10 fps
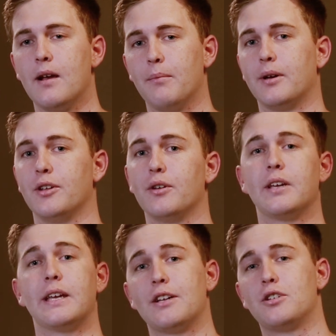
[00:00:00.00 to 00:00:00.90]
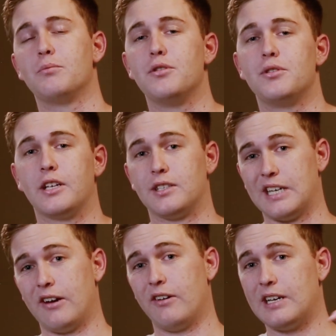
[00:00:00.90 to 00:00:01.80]
But you can get your music
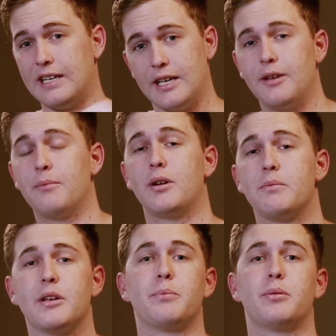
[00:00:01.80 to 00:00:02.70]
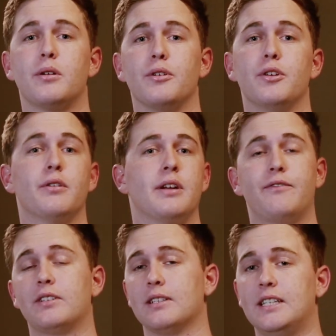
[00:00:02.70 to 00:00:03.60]
directly in Premiere Pro. You don't
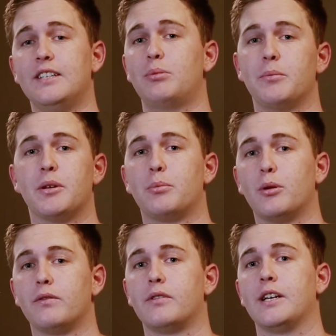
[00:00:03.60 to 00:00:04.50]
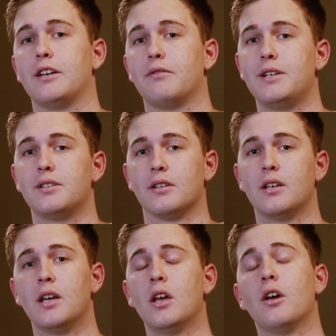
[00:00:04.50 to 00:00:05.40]
have to leave Premiere Pro for any reason.
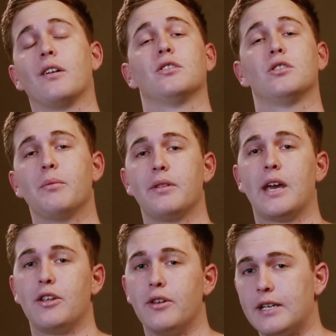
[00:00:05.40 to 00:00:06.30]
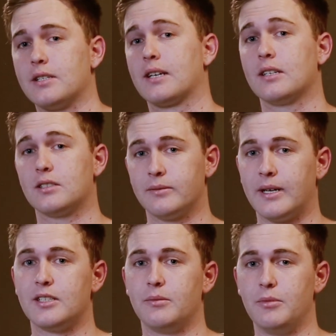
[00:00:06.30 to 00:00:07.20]
On top of that, you get to
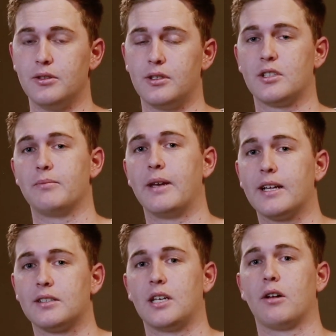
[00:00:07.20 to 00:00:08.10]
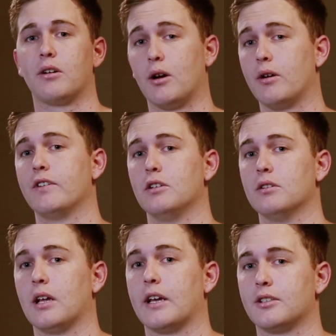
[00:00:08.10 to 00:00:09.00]
customize the music to make it sound however you
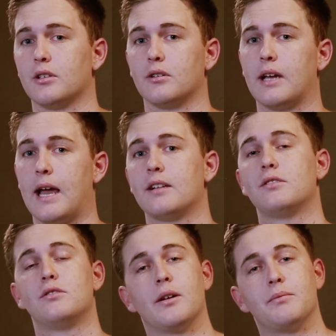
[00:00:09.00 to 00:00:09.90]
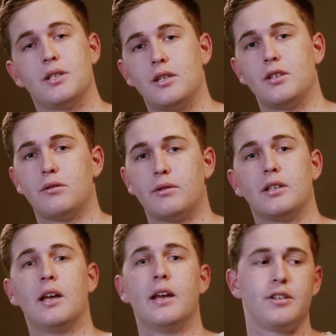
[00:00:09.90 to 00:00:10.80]
like. So add drums into it,
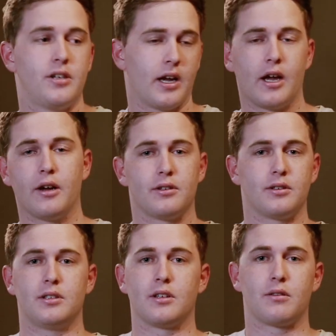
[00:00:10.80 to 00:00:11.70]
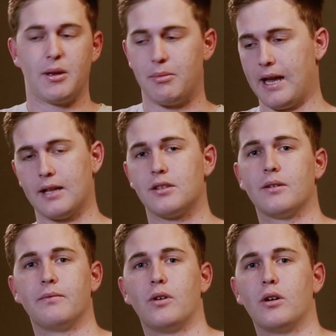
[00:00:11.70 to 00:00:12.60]
check out the synth, maybe add
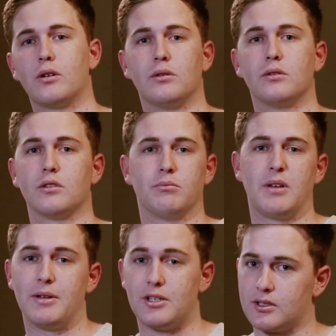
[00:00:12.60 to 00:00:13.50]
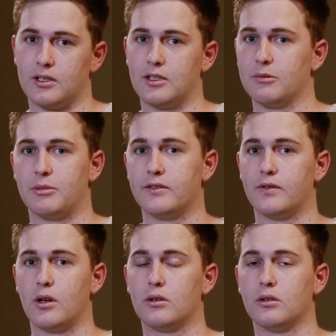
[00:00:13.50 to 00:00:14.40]
some vocals, or maybe just a little bit of
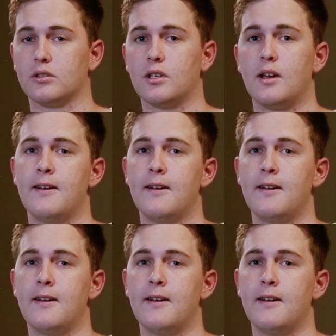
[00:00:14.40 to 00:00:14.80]
vocals.